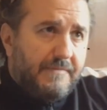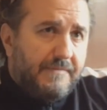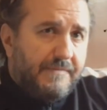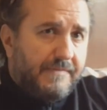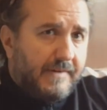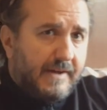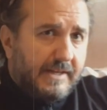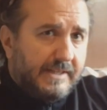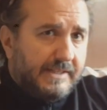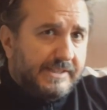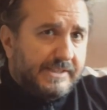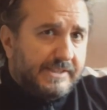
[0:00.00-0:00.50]

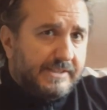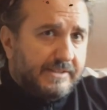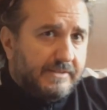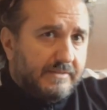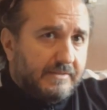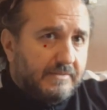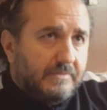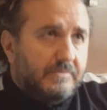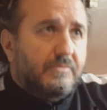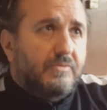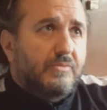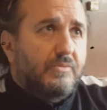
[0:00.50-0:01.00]
fast,
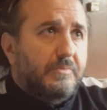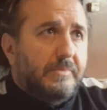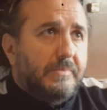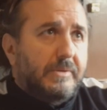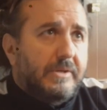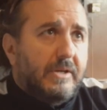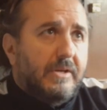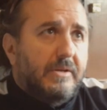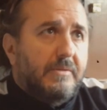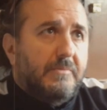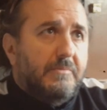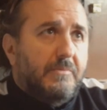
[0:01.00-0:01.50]
to
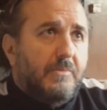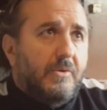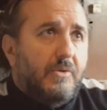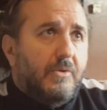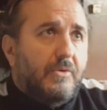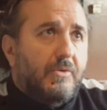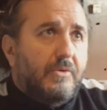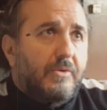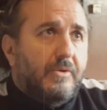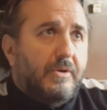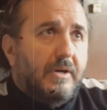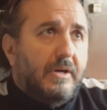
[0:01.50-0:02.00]
become
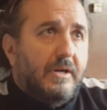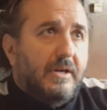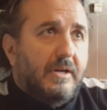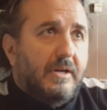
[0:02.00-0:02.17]
more